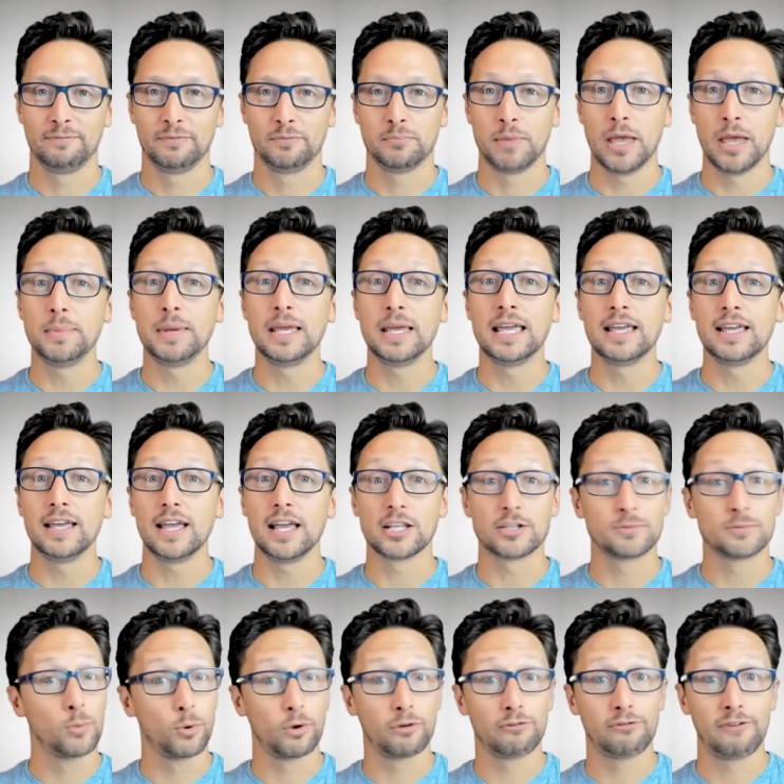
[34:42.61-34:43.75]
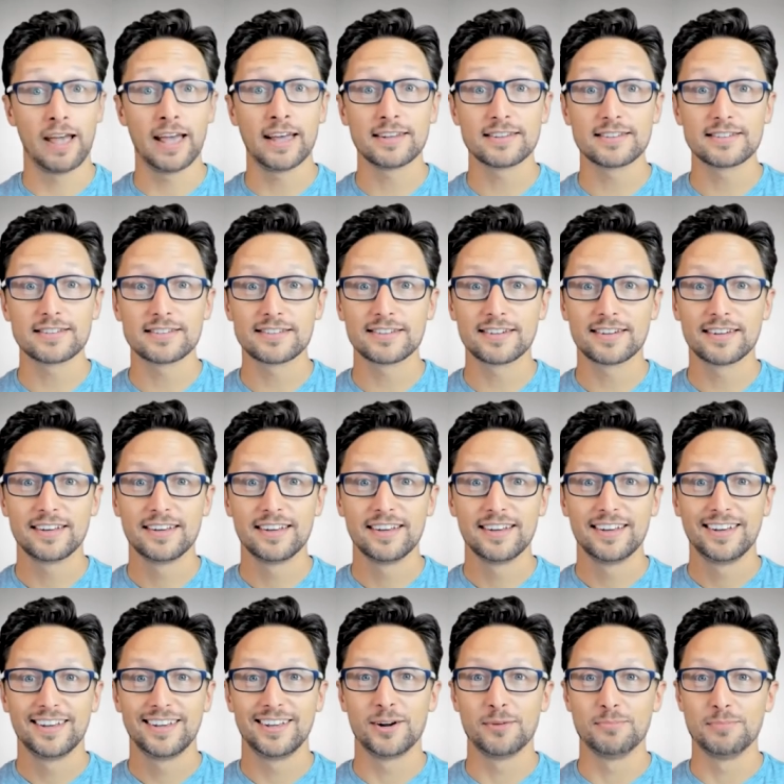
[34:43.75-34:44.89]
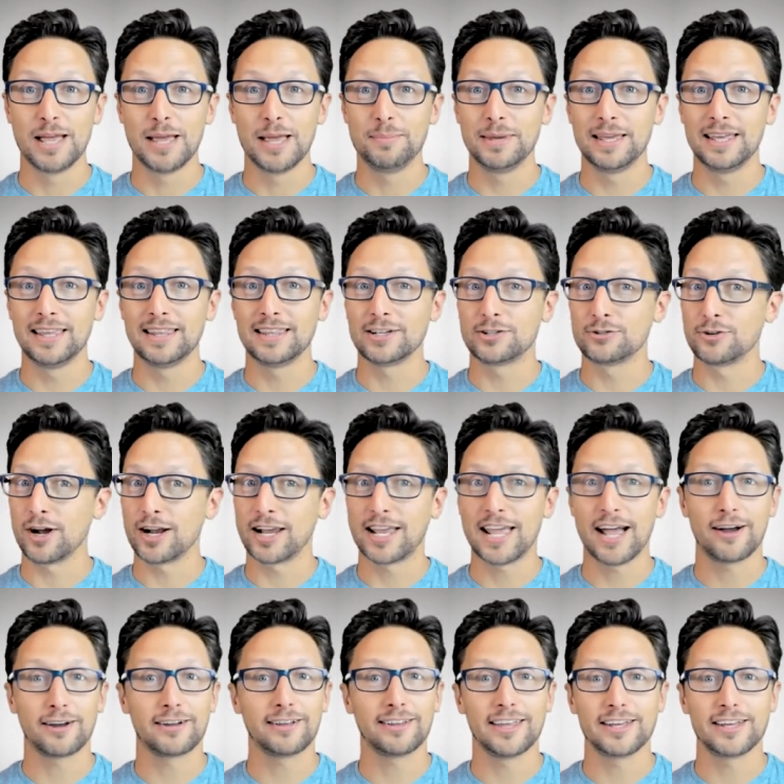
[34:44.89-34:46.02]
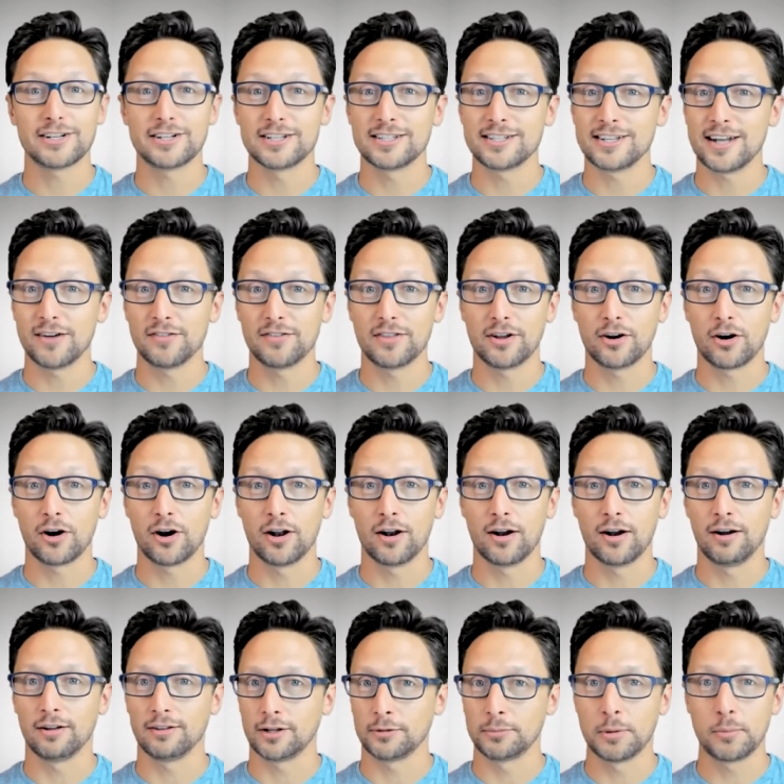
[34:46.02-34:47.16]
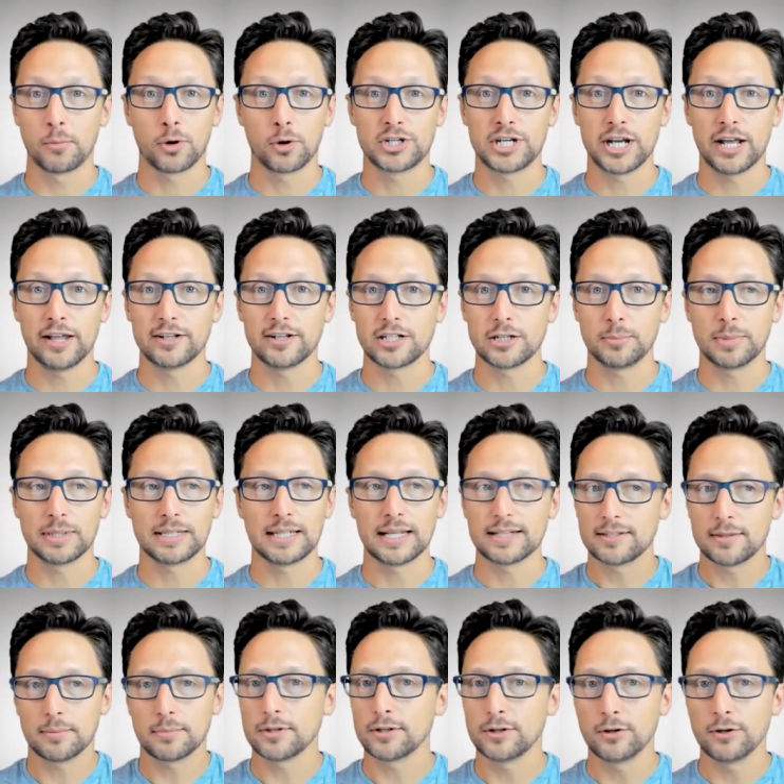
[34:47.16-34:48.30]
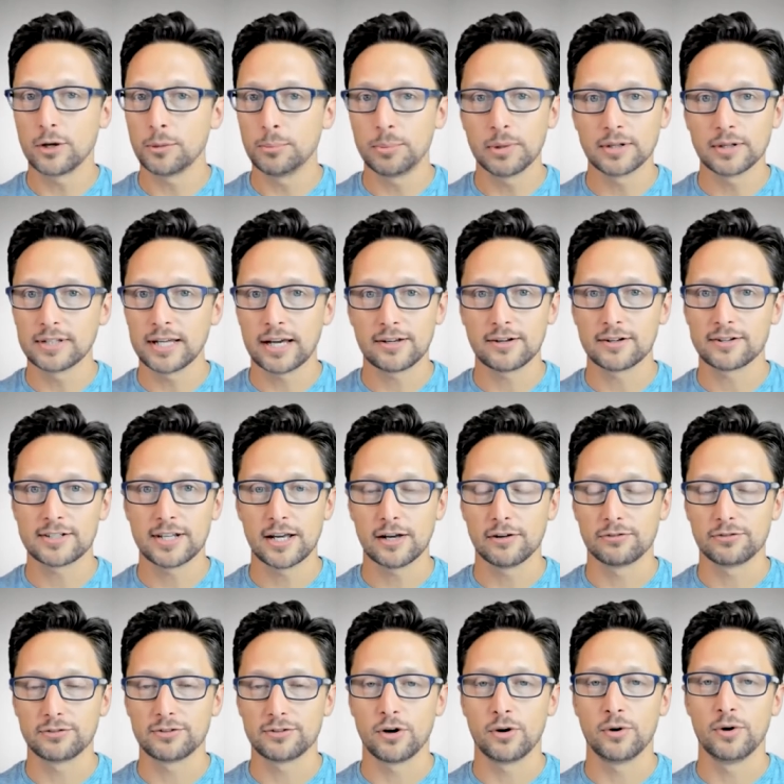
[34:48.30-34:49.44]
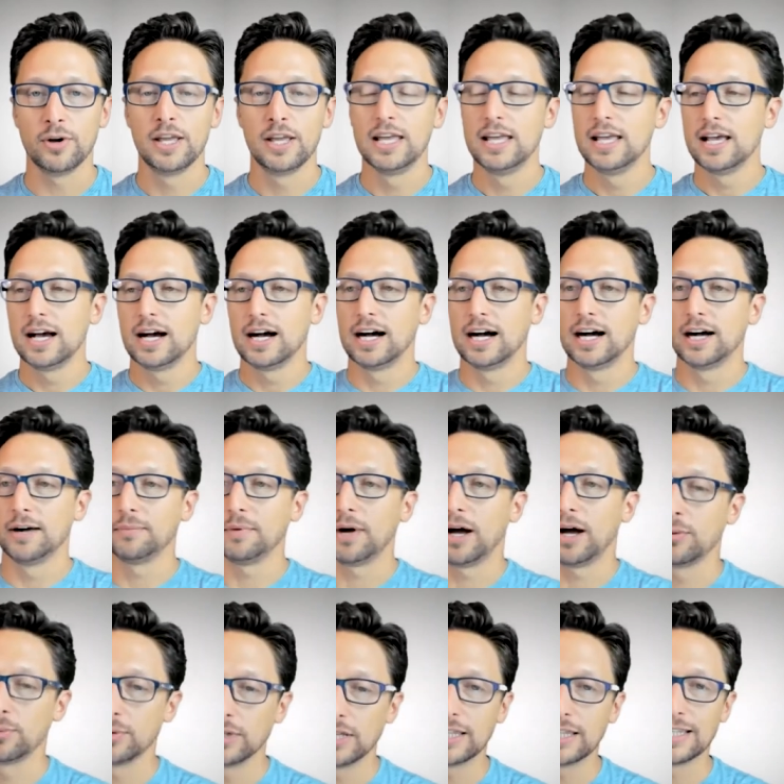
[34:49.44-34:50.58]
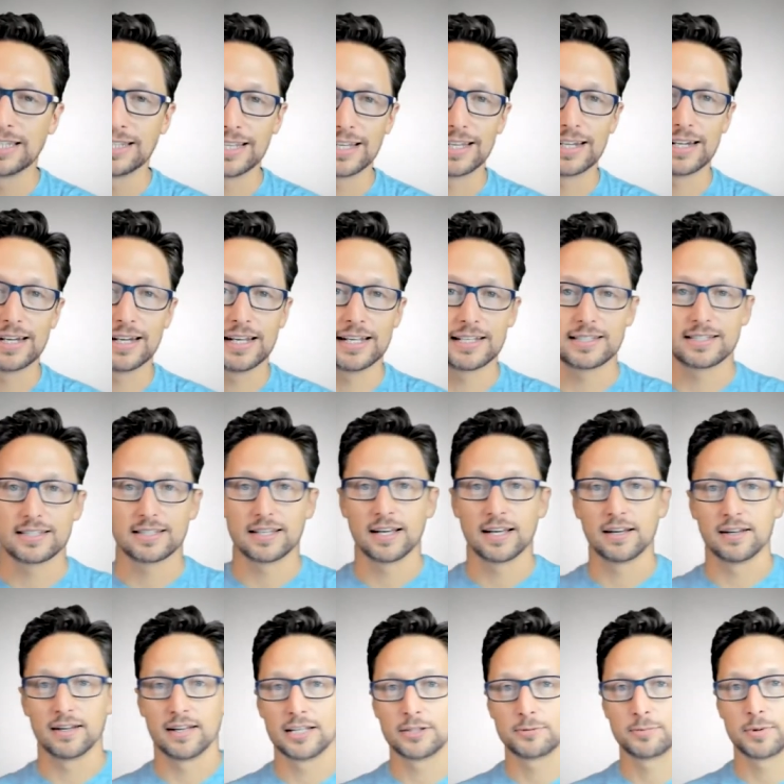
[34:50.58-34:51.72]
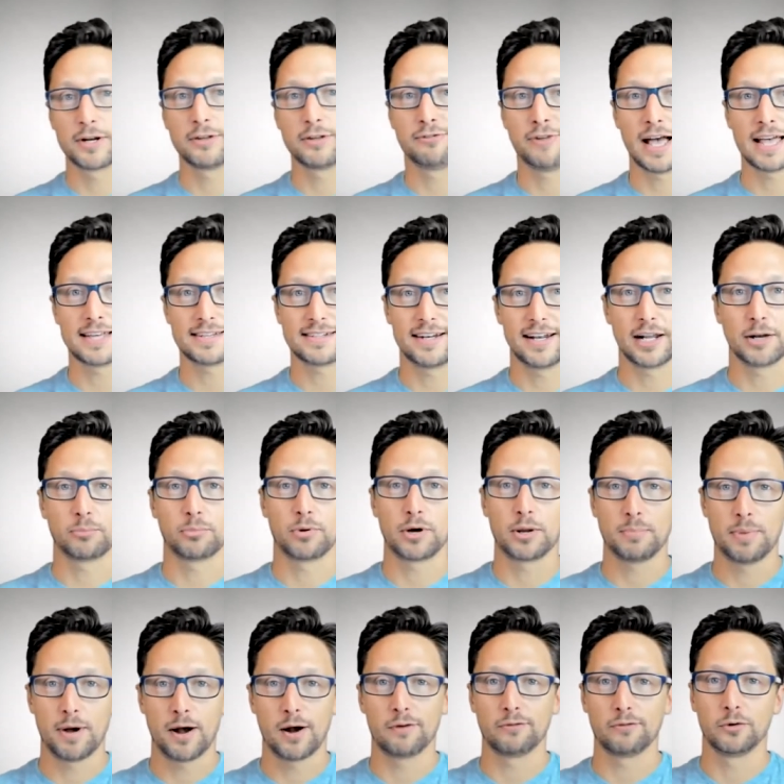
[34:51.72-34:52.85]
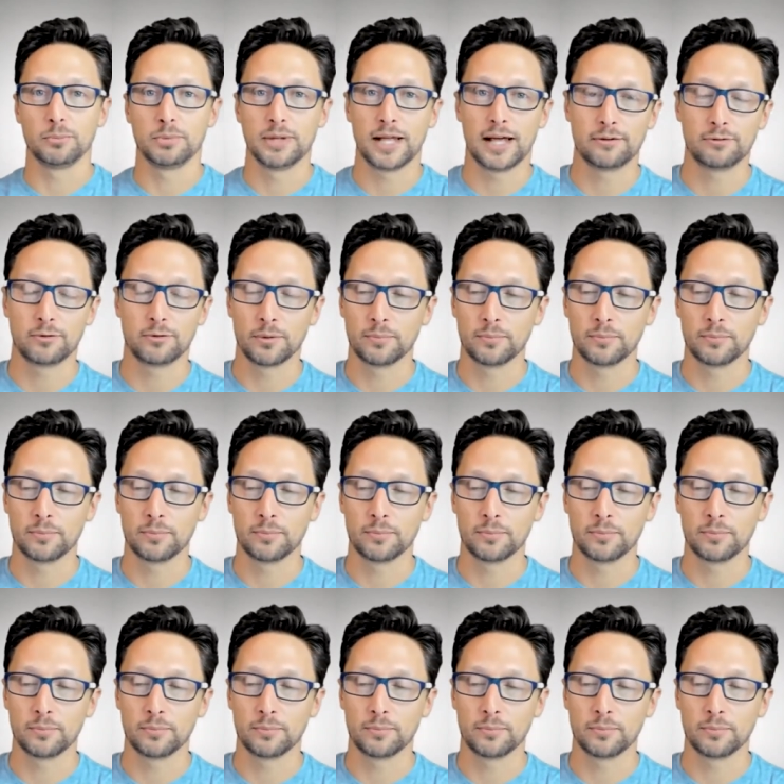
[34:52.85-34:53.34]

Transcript: Maybe it's more advanced, maybe the drug calculations and everything are a little bit more challenging, but that's something you can build out yourself. So I really think that it's pretty fascinating and pretty powerful platform.